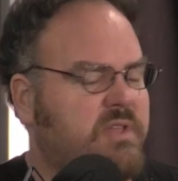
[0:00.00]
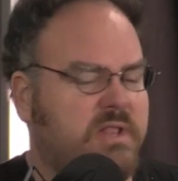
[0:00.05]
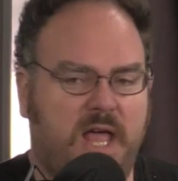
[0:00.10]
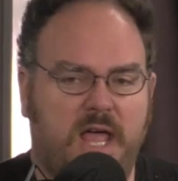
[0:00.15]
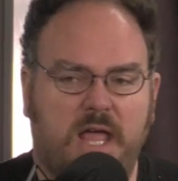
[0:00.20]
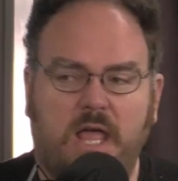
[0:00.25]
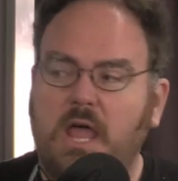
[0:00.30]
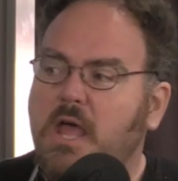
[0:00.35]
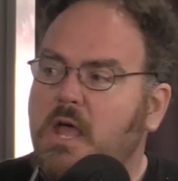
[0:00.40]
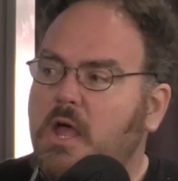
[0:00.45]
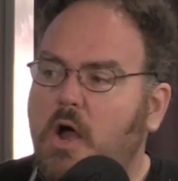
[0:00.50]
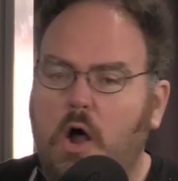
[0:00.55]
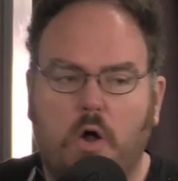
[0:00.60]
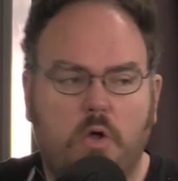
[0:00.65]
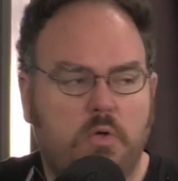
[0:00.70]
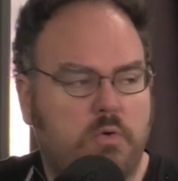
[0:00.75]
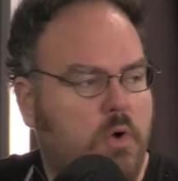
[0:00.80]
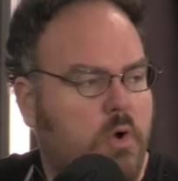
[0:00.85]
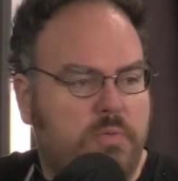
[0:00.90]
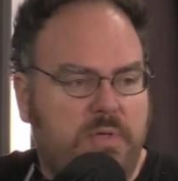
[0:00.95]
and like,
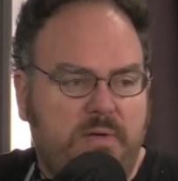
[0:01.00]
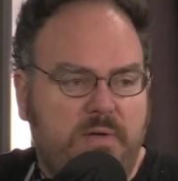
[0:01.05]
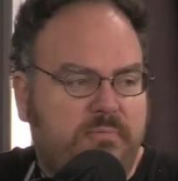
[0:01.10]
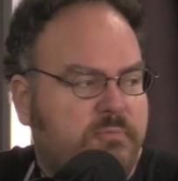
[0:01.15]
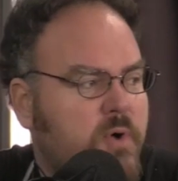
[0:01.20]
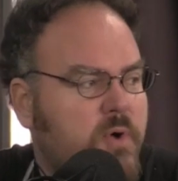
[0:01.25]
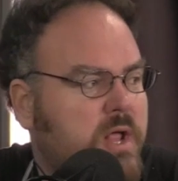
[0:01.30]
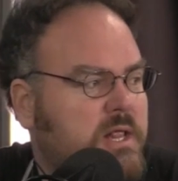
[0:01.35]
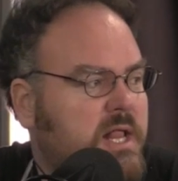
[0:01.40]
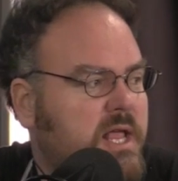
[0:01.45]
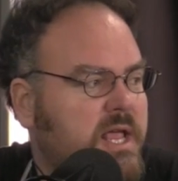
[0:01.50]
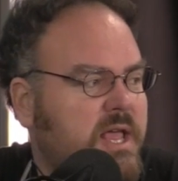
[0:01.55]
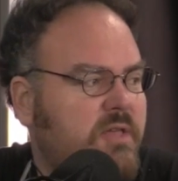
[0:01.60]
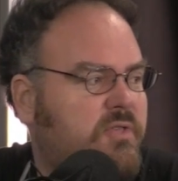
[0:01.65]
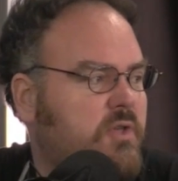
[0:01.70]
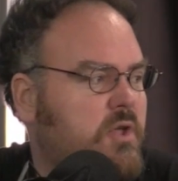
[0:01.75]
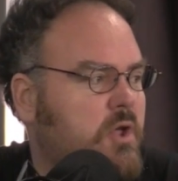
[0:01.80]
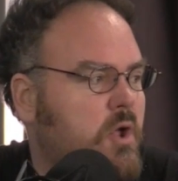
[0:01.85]
are are they friendlies?